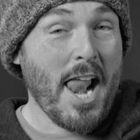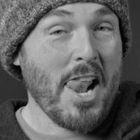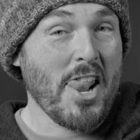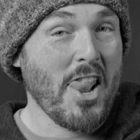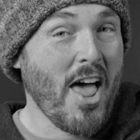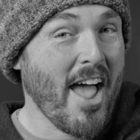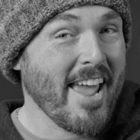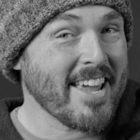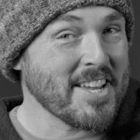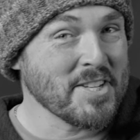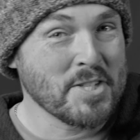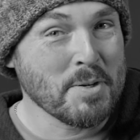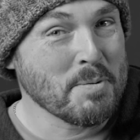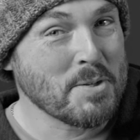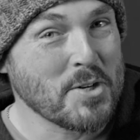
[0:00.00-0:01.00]
like and
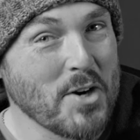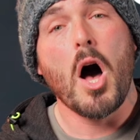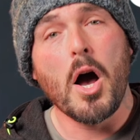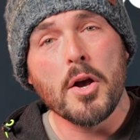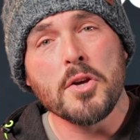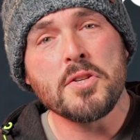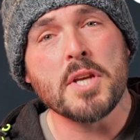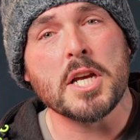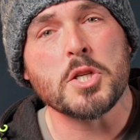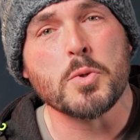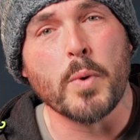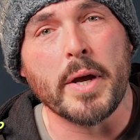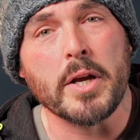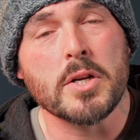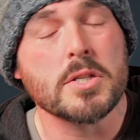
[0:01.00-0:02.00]
subscribe. I use
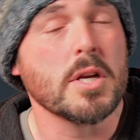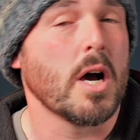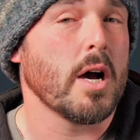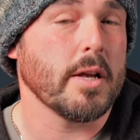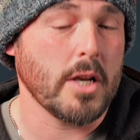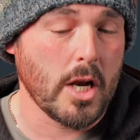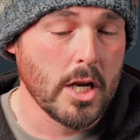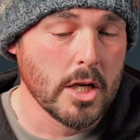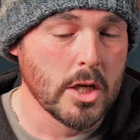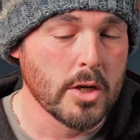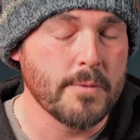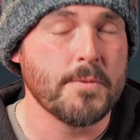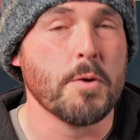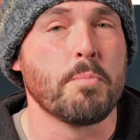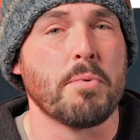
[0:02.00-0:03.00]
S-Wing because I
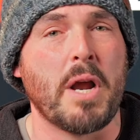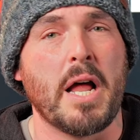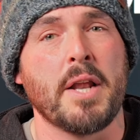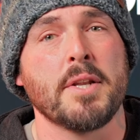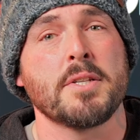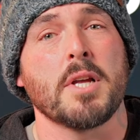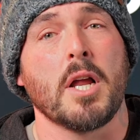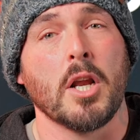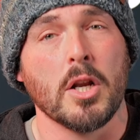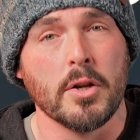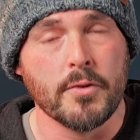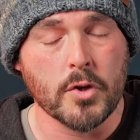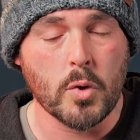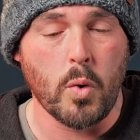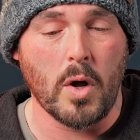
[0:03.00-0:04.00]
love the brand and I
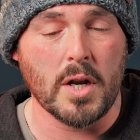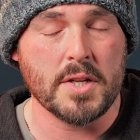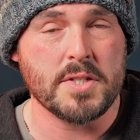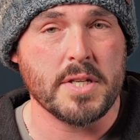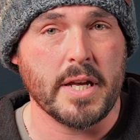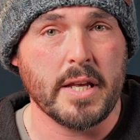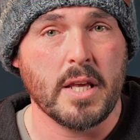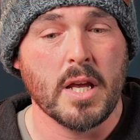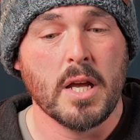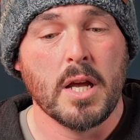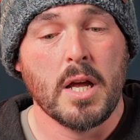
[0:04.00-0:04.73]
love the quality.